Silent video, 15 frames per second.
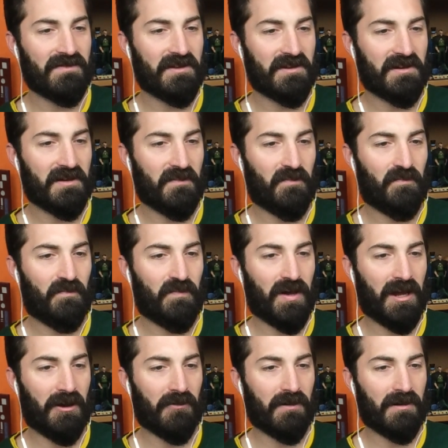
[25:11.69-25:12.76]
The
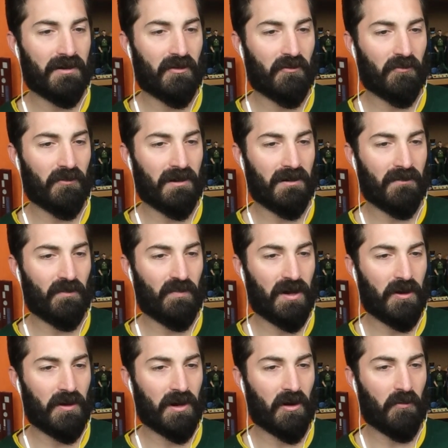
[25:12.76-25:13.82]

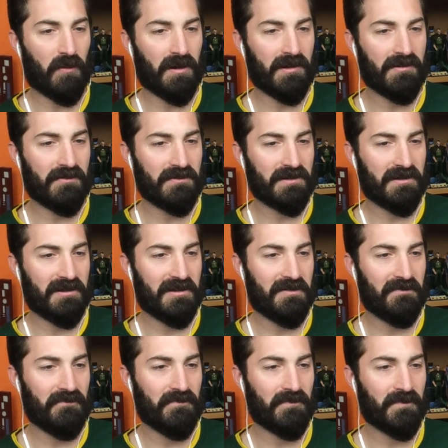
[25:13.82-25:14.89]
Peregrinators Club.